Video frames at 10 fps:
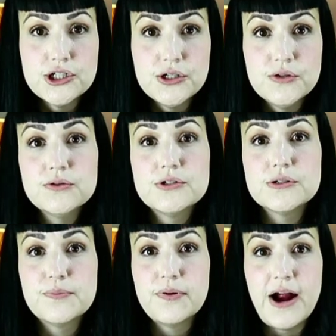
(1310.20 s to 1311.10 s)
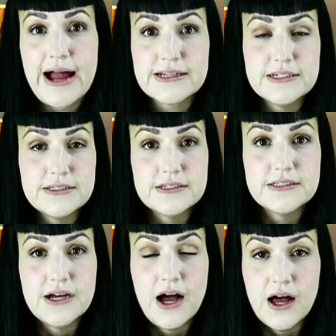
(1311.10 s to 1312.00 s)
you to practice a
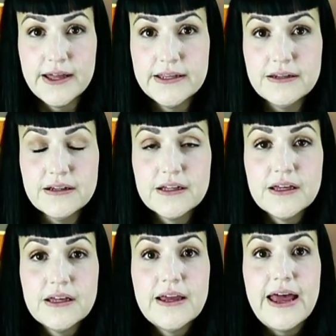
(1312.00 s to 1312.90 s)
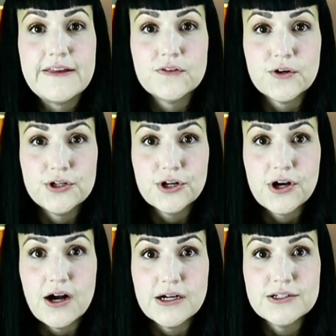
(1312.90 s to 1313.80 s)
ton and learn your
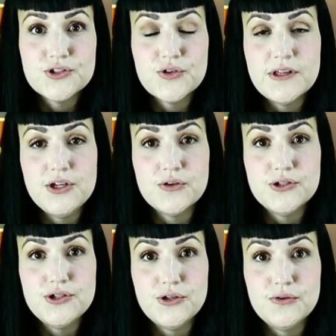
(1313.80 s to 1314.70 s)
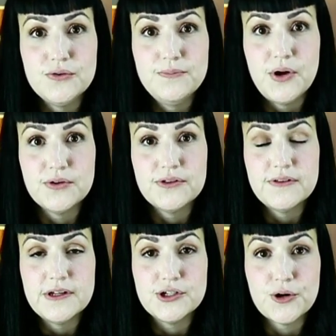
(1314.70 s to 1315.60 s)
cards so that you can do both
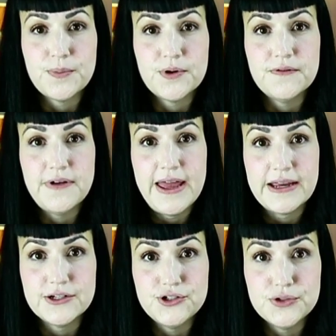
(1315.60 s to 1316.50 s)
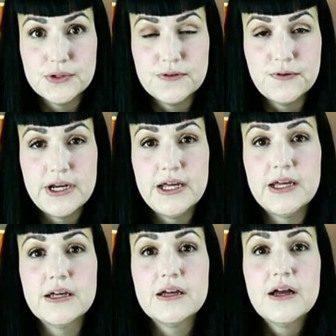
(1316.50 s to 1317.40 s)
interpretive and intuitive
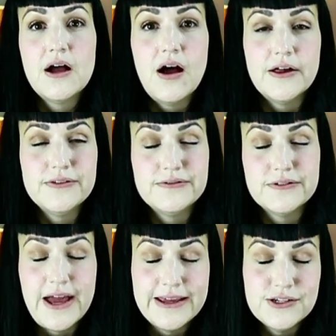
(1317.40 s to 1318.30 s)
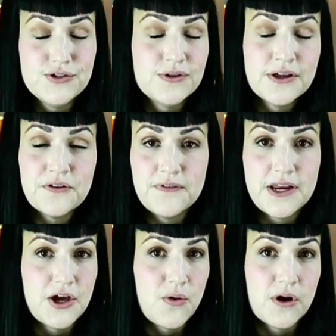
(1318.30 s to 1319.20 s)
reading. I can do another
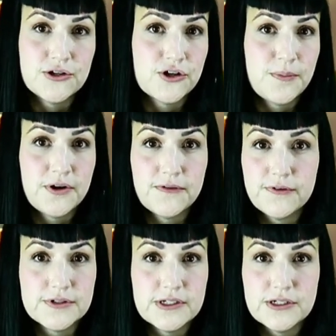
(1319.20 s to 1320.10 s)
video on interpretive versus